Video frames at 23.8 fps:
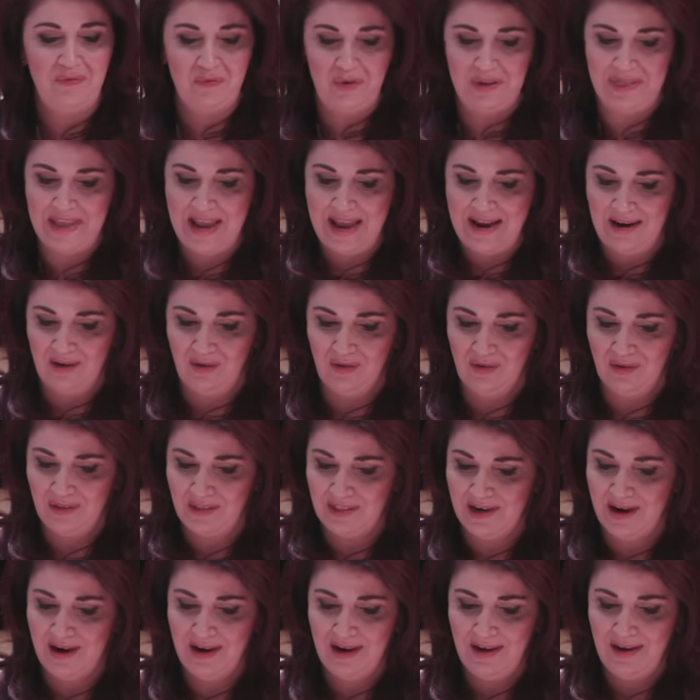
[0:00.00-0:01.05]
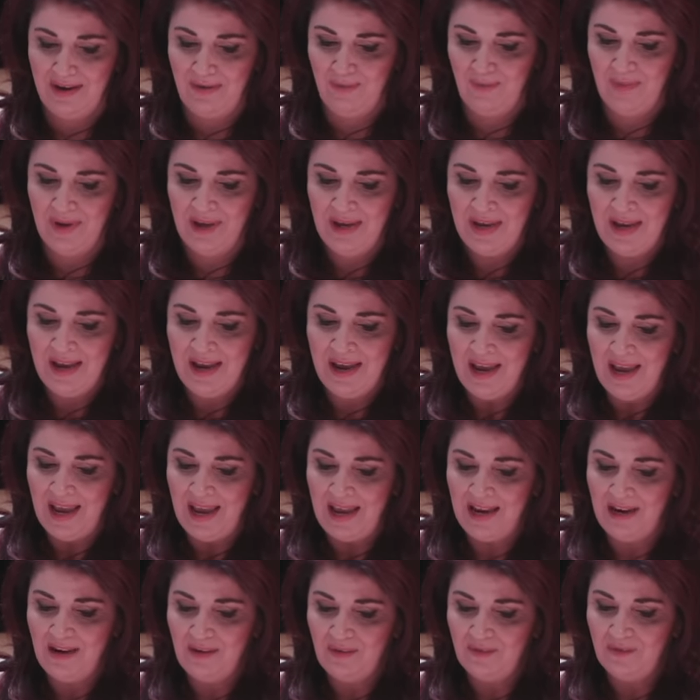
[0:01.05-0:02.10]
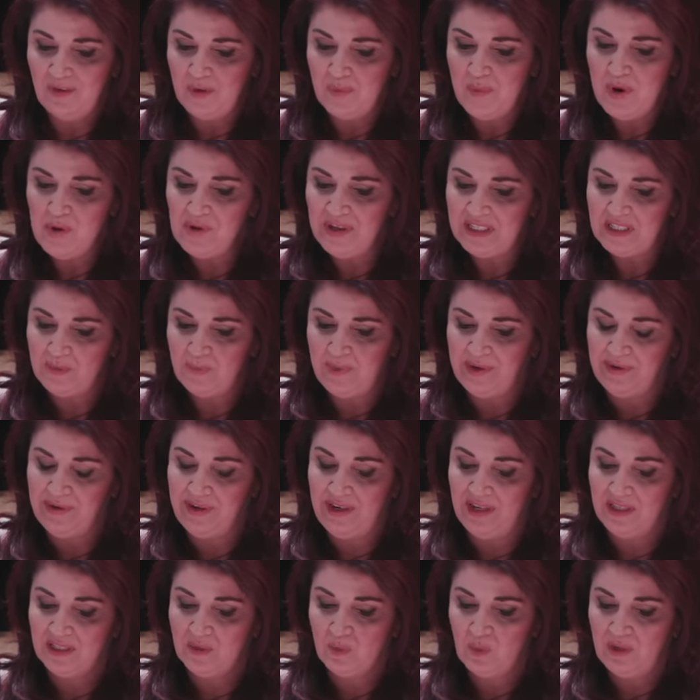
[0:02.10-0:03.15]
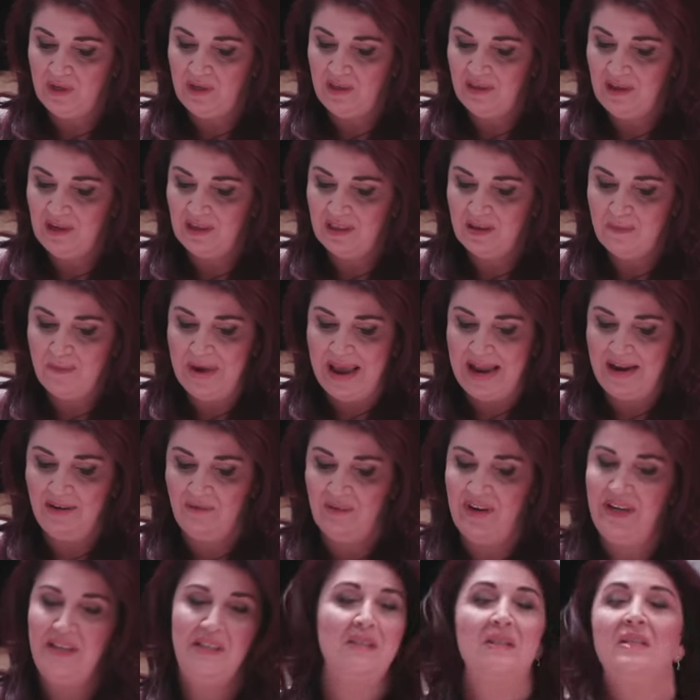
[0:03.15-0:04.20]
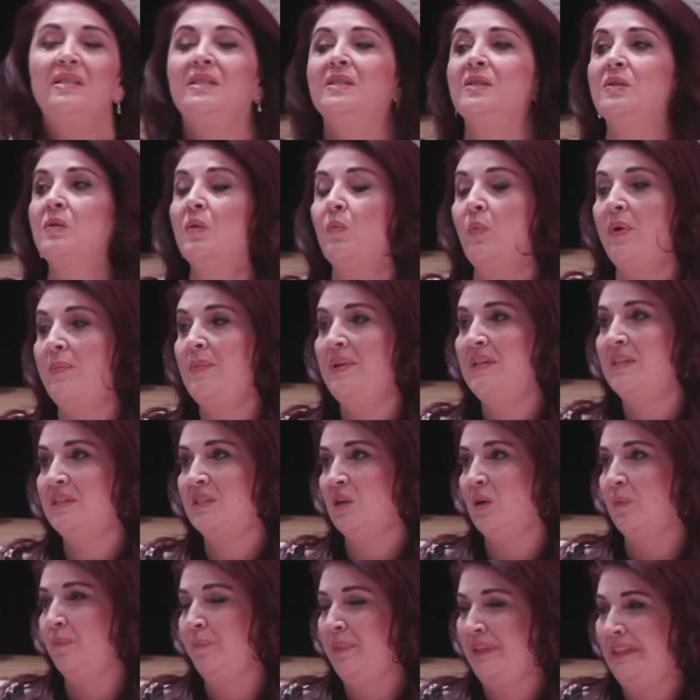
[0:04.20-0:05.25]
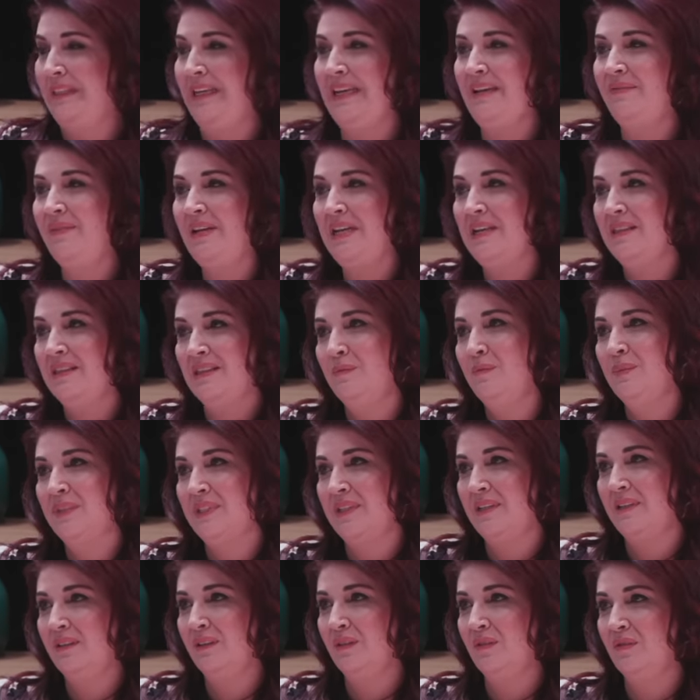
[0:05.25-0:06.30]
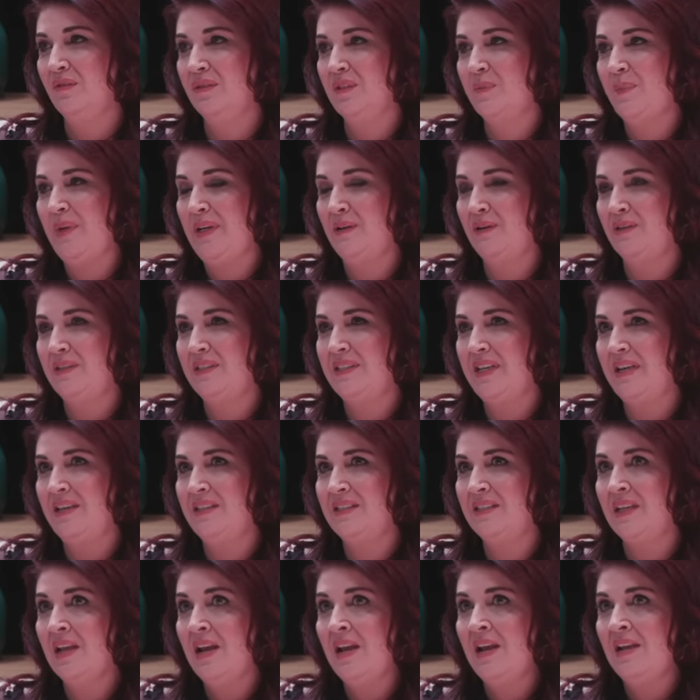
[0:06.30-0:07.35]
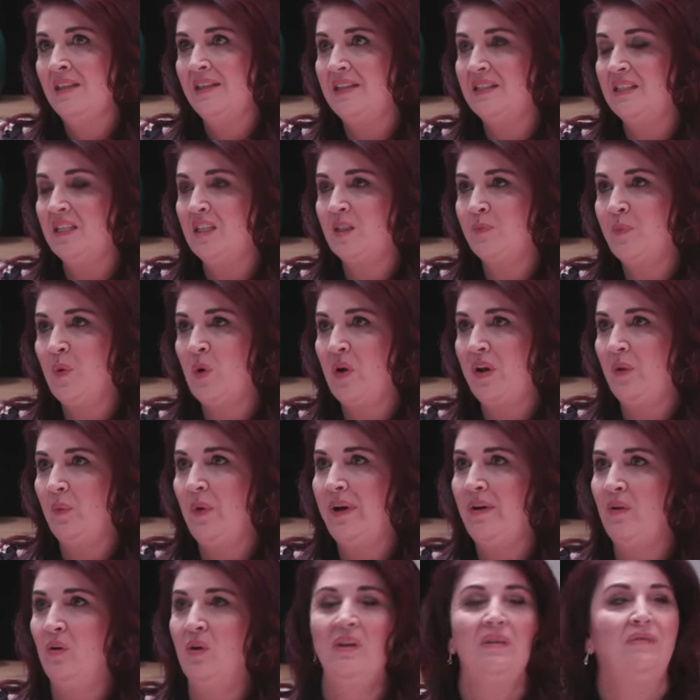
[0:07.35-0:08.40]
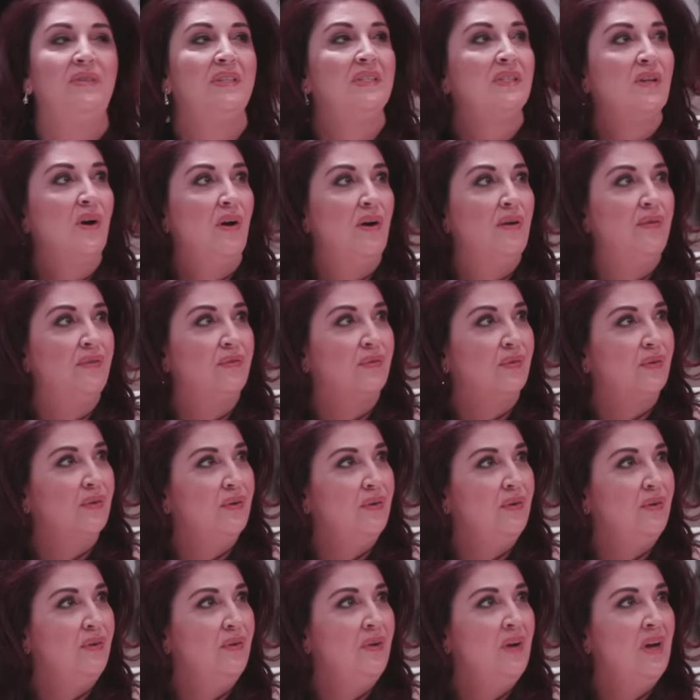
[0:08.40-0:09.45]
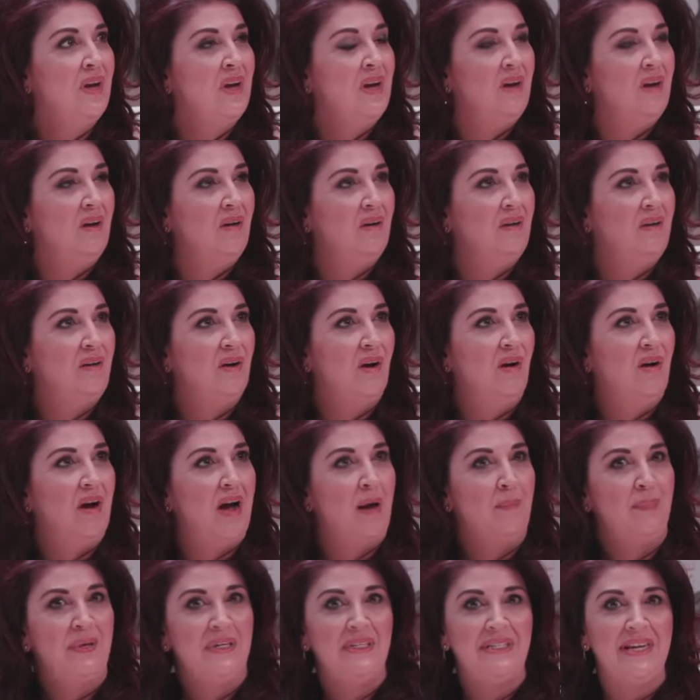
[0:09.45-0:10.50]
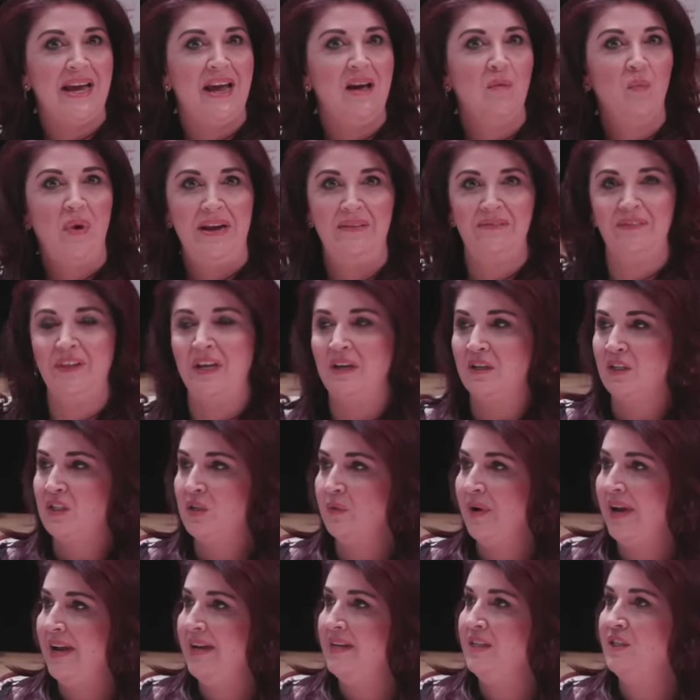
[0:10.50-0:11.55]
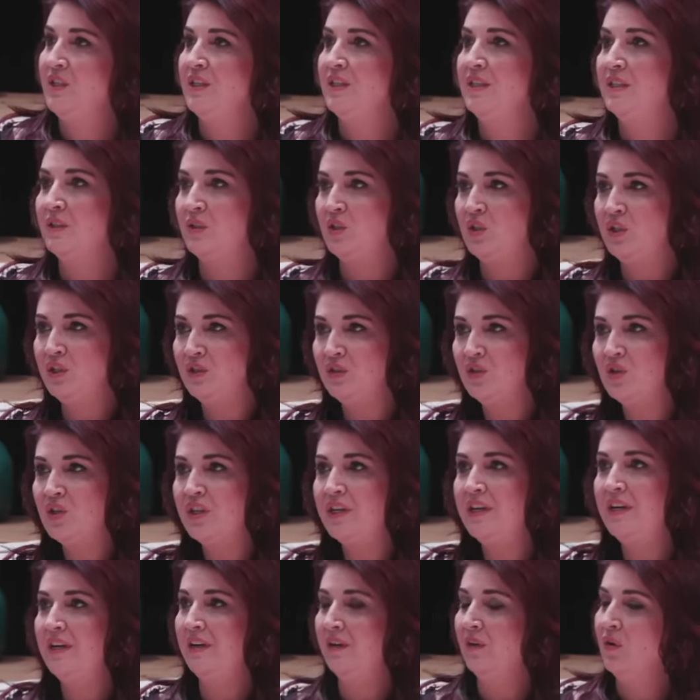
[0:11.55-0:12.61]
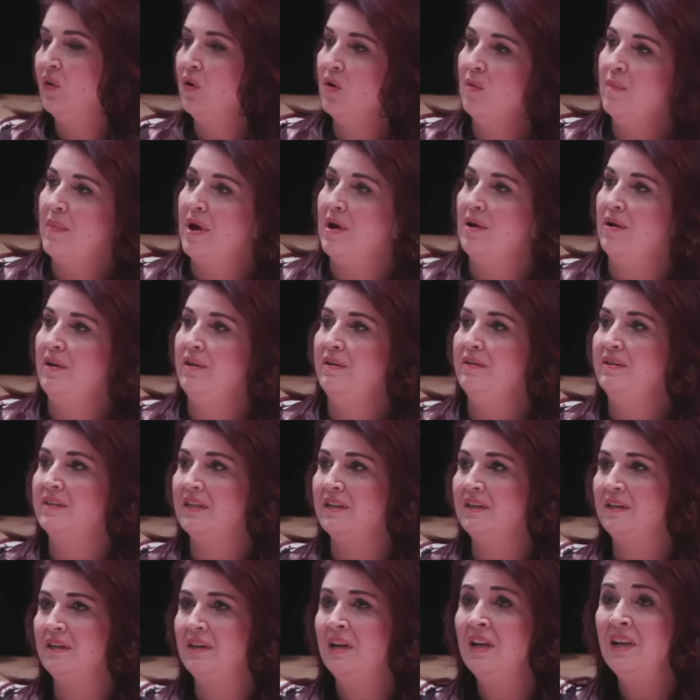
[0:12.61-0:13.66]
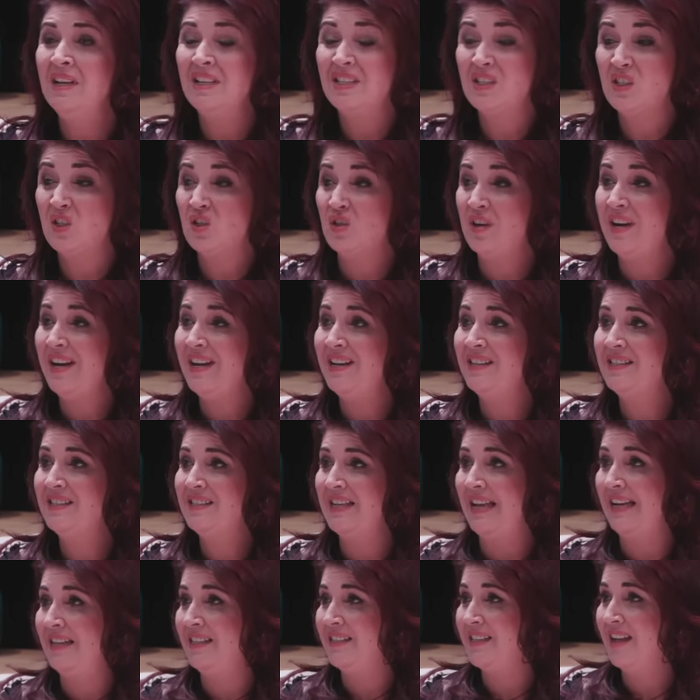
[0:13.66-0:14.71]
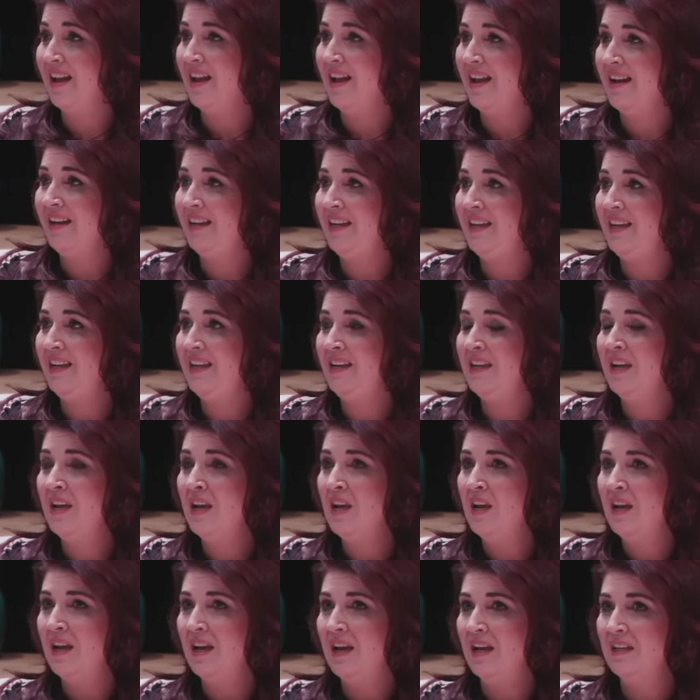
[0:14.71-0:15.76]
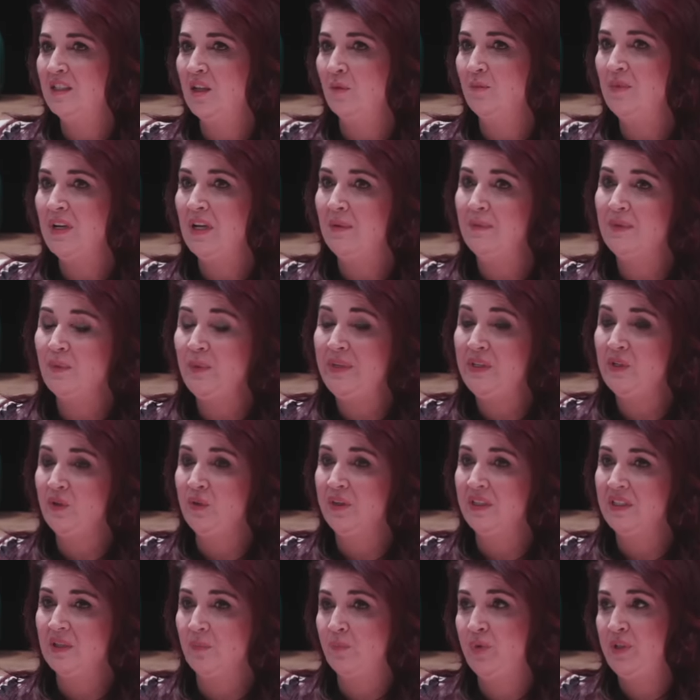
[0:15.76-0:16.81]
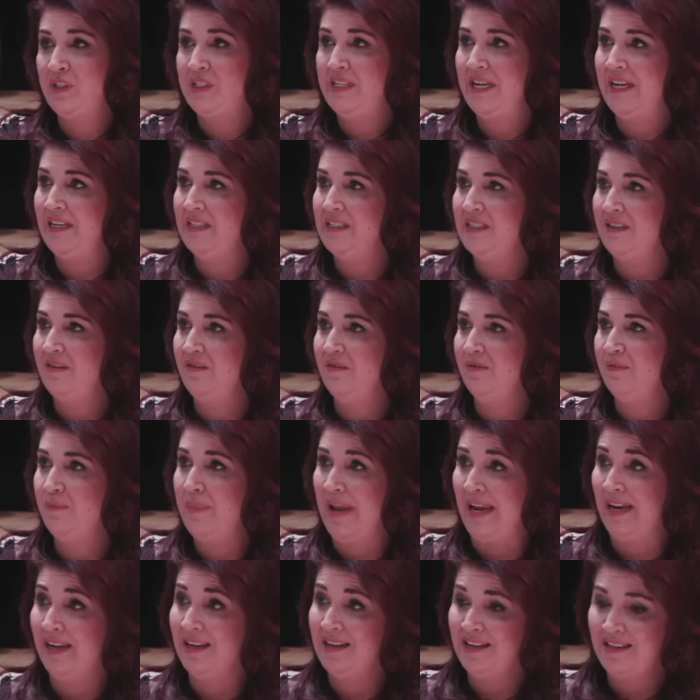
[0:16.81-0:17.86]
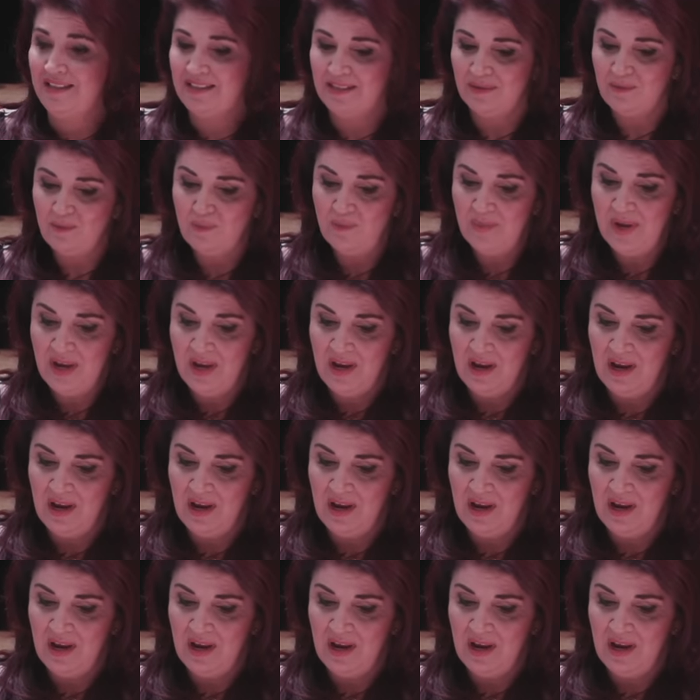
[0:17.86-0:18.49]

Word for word: with that all the time. And from your experience, what do you think are the main reasons that women stop believing in themselves? Because there's there's this point where all of us go through you know, up and down weight fluctuations, children, hormones, and stress, anxiety. Uh, sometimes we do it as a protective mechanism.